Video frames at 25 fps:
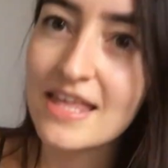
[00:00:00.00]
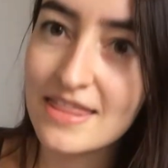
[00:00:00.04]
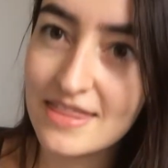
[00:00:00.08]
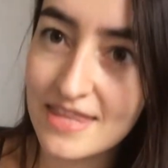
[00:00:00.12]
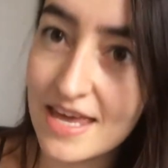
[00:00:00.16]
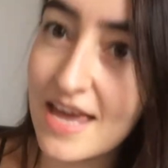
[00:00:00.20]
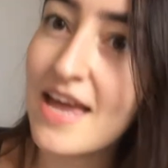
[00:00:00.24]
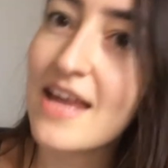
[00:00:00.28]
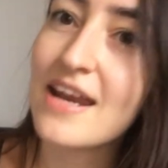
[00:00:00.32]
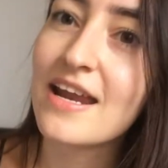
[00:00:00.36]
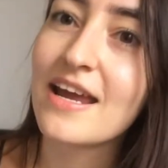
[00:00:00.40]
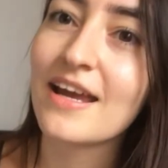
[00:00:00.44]
and
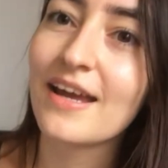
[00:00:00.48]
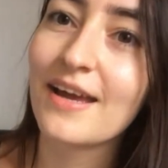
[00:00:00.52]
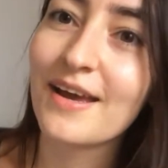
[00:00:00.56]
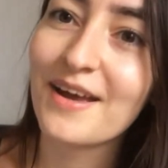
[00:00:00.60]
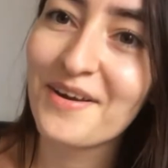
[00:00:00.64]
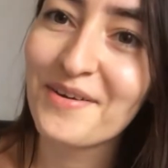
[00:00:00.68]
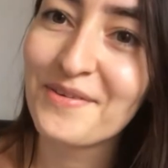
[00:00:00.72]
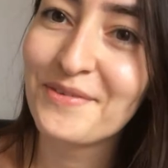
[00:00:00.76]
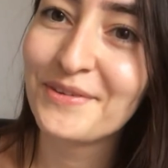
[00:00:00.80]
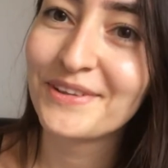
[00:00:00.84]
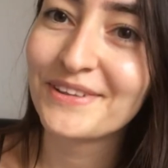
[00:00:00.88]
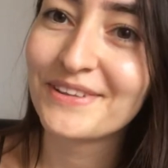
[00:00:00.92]
then I
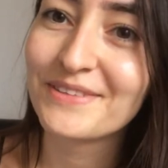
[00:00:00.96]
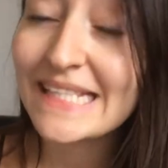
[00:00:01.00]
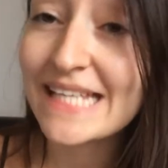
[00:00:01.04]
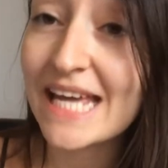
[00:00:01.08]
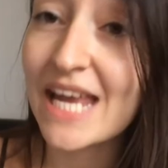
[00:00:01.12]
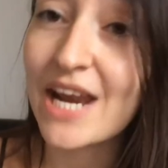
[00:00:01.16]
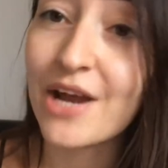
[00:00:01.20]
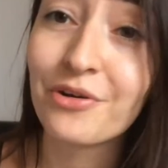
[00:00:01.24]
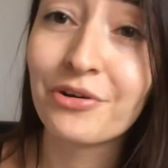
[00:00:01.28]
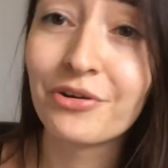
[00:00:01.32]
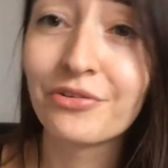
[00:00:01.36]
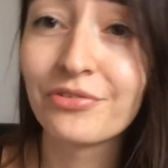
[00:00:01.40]
have a
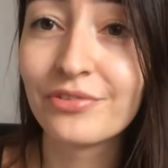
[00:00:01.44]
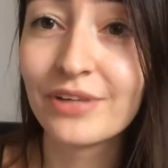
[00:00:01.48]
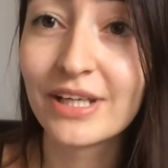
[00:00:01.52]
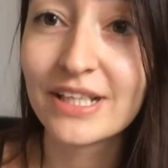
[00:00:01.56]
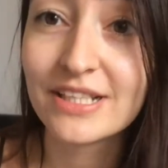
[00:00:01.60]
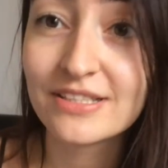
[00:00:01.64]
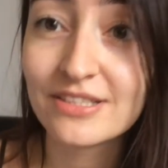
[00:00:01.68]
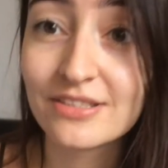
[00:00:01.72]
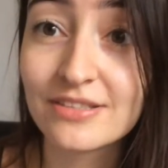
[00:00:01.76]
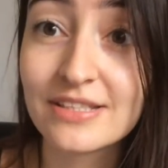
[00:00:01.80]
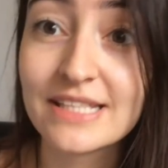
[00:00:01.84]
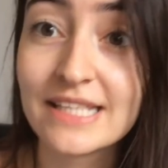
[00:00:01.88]
10-hour
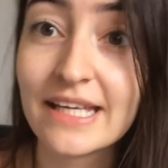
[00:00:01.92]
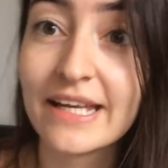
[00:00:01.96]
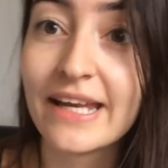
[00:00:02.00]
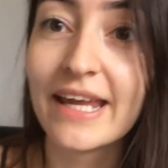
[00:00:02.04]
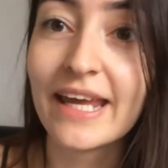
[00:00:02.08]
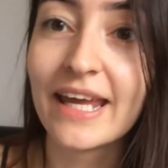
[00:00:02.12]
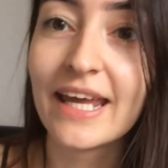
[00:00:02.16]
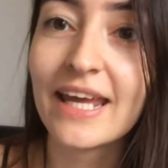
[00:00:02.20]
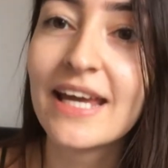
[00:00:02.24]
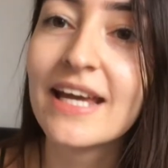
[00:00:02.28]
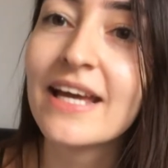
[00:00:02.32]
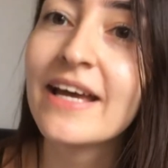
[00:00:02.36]
flight to
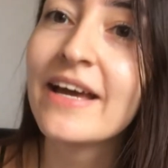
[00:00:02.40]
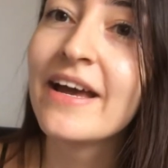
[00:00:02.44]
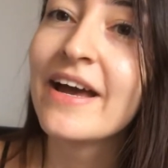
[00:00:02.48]
Sydney.